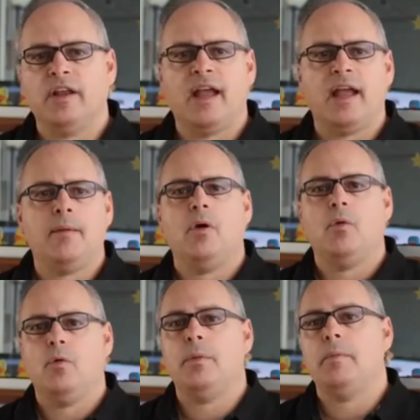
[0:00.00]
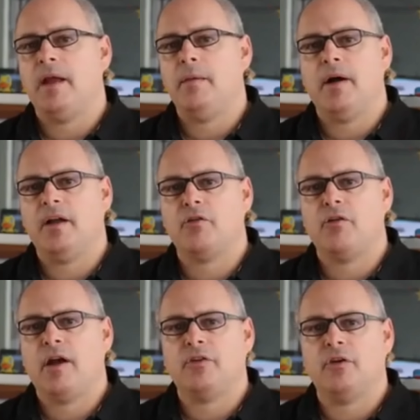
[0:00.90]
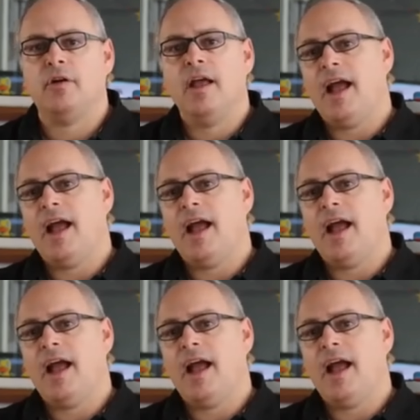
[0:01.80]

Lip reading: the game will be made by a crafter.